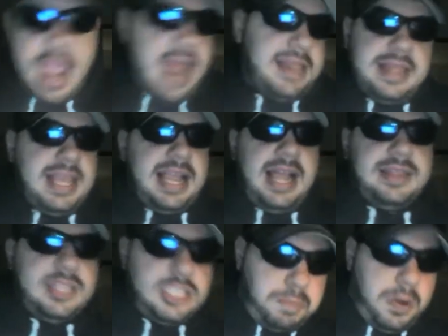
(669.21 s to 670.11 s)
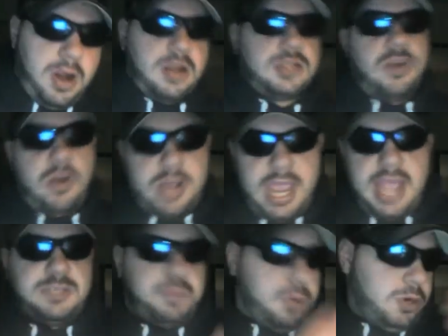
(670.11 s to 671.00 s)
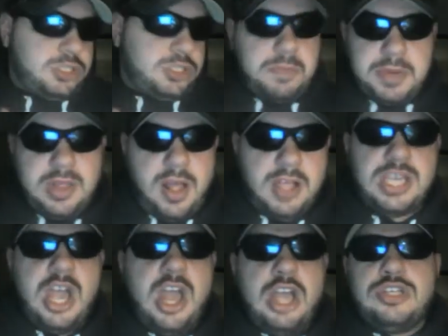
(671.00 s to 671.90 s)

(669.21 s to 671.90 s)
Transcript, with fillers: And then they got the Spurs. Okay, Spurs could be a loss.